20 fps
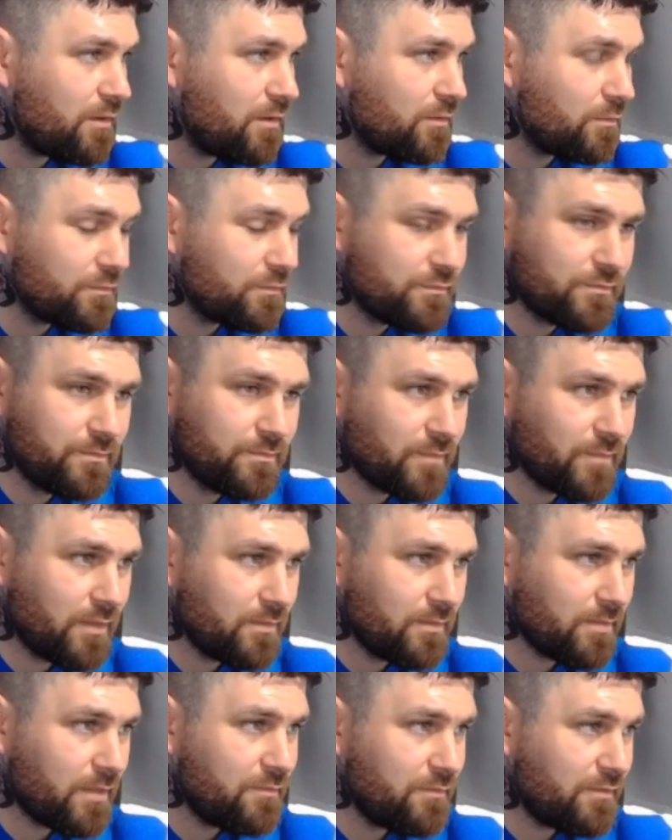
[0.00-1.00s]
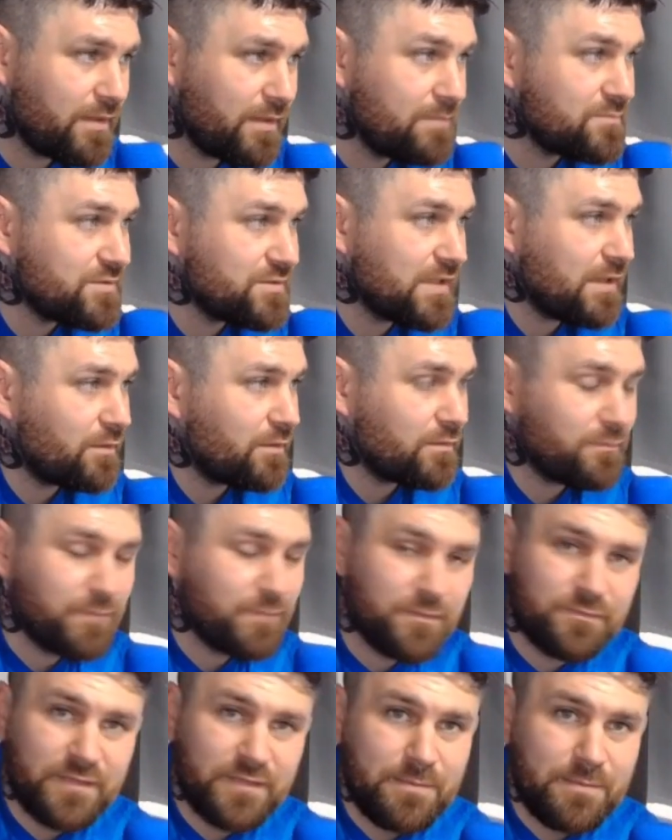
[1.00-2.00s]
I'd love for him to get like a
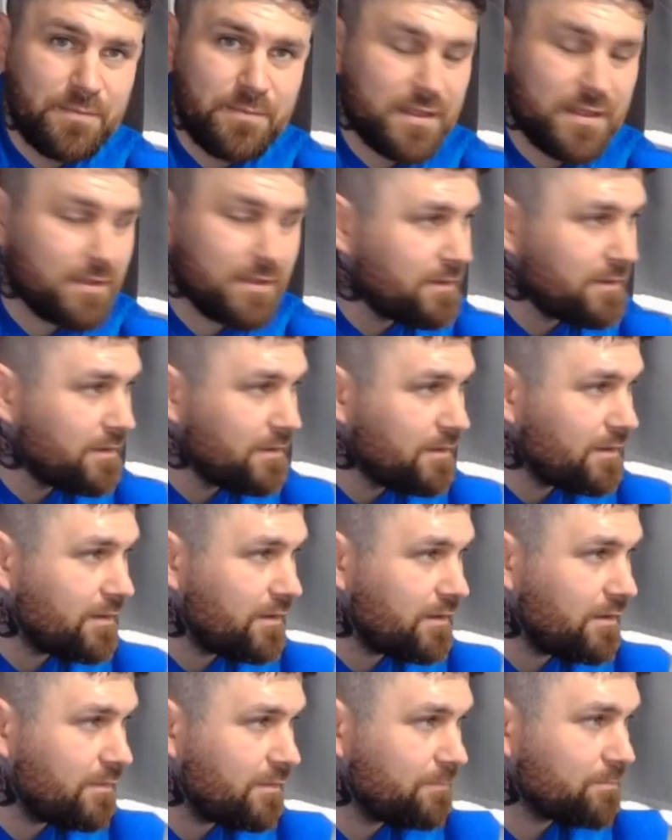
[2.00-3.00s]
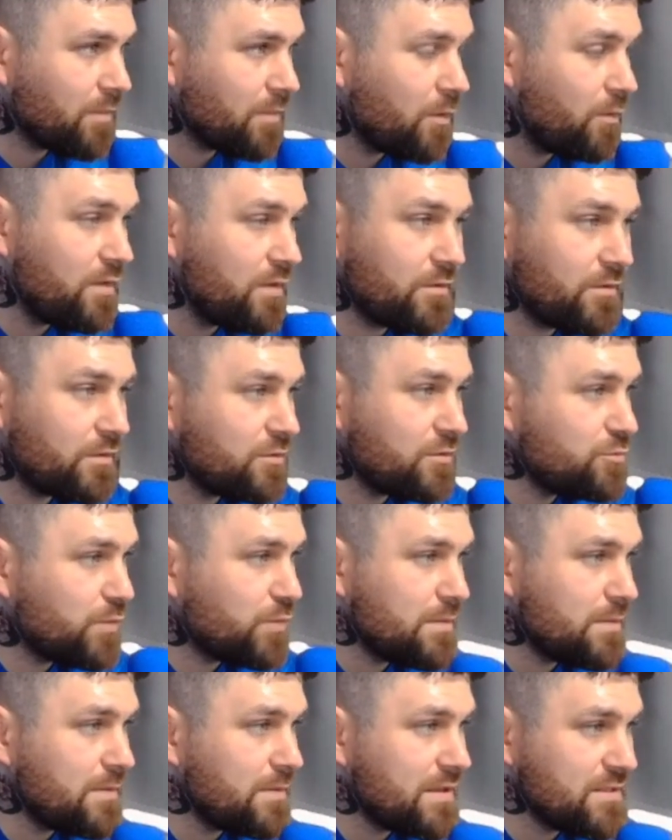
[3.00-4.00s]
15-minute or even like a
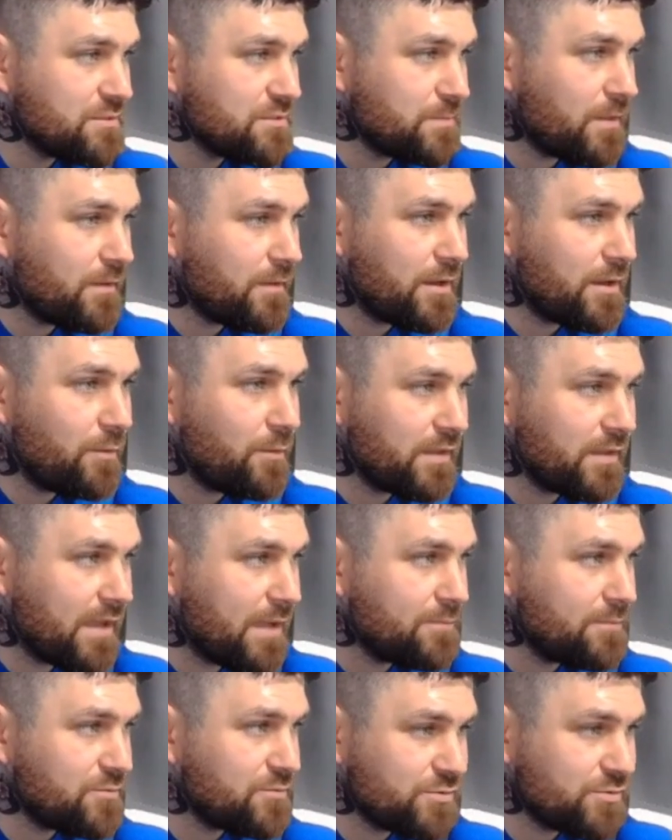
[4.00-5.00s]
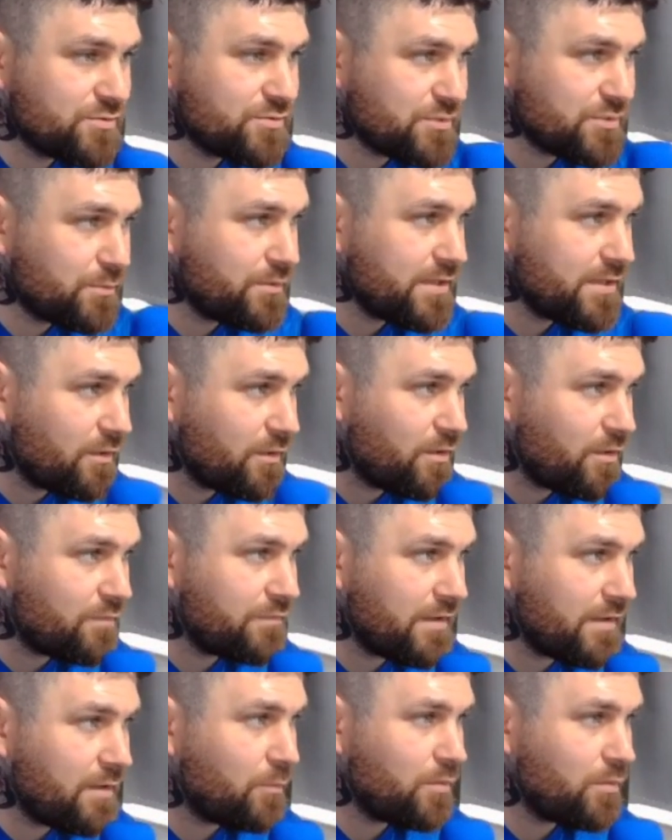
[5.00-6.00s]
20-minute spell, on the game, just to see what he can
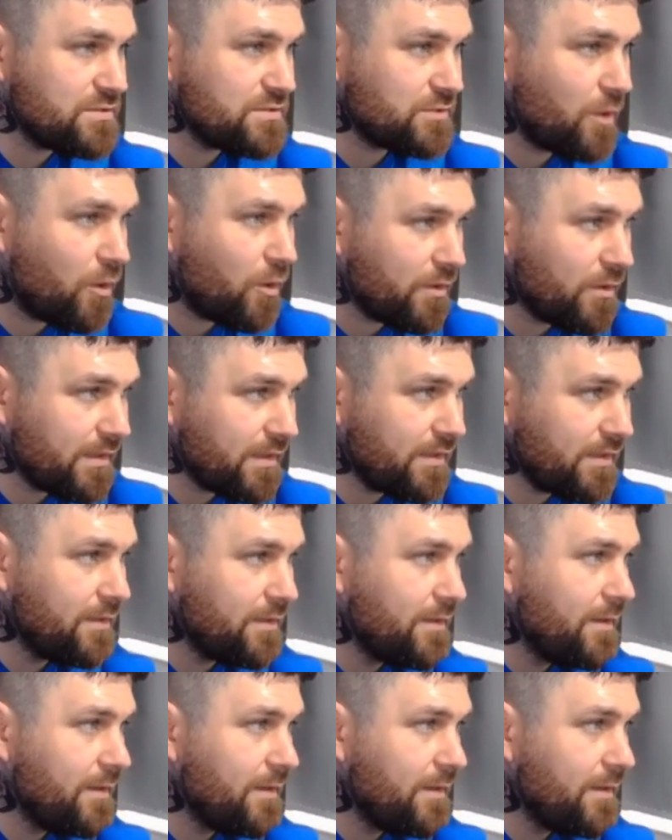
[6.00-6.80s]
offer, what he's like.